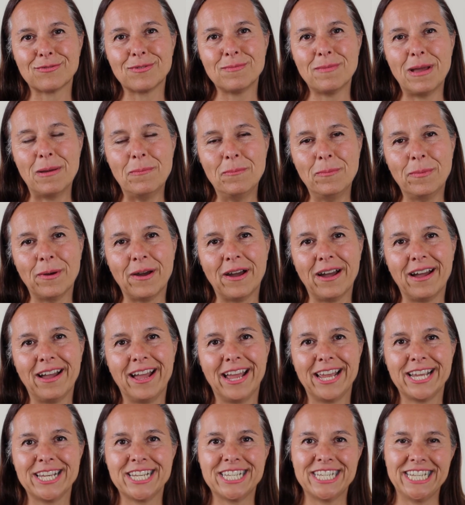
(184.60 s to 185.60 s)
remember,
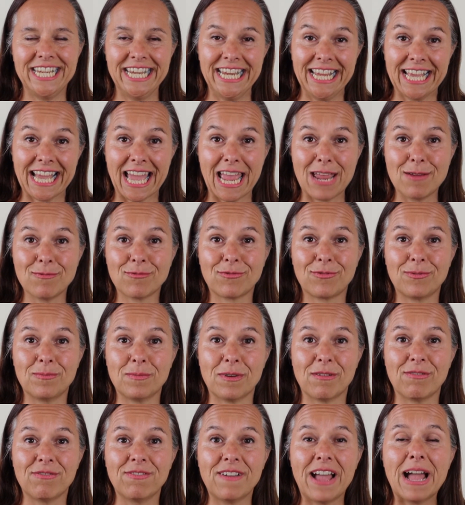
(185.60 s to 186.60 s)
she came
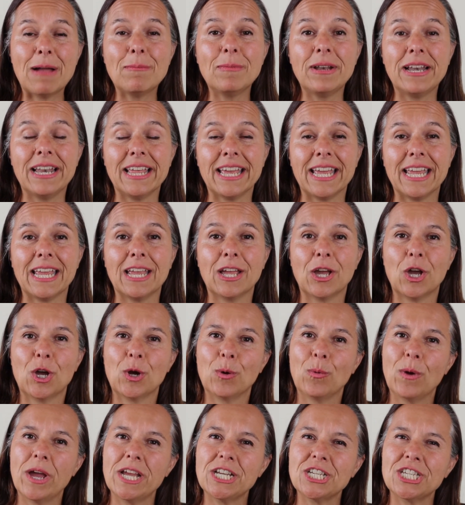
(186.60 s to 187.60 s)
from a family
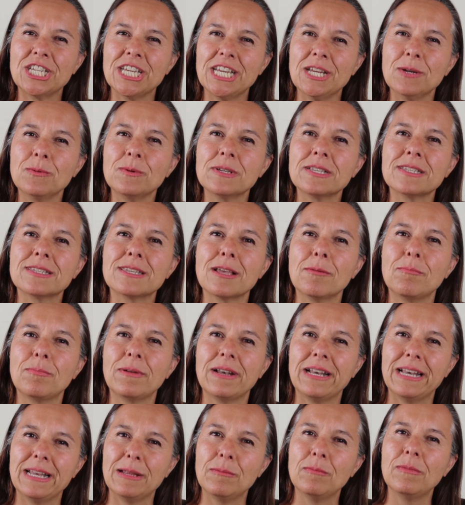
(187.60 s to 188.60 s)
where she was
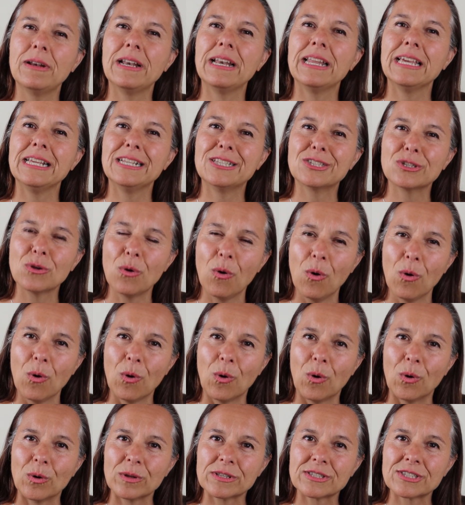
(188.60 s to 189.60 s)
subliminally
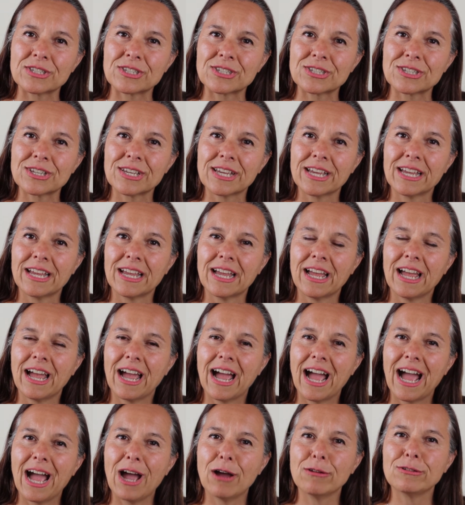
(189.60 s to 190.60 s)
taught
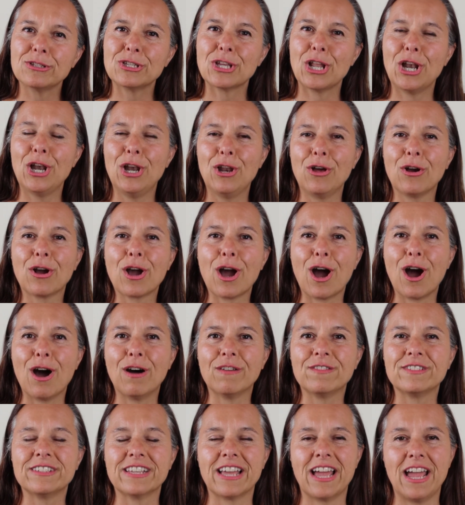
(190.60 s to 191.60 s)
how to look
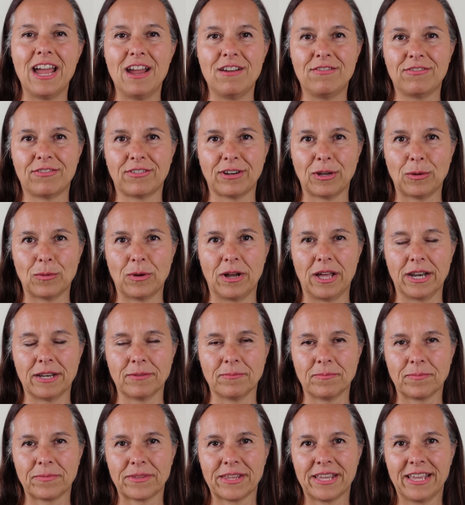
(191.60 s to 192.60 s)
after
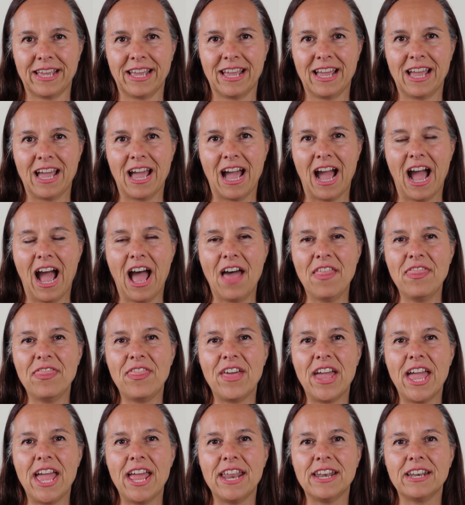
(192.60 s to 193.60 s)
everyone. And
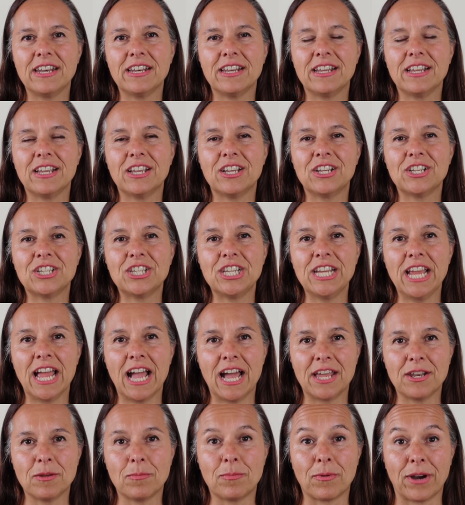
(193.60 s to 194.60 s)
then she
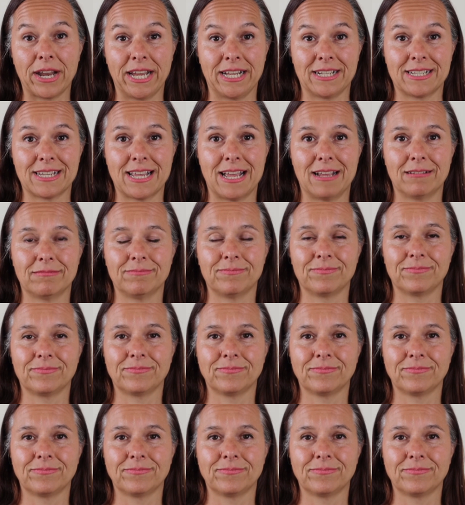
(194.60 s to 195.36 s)
had a breakdown.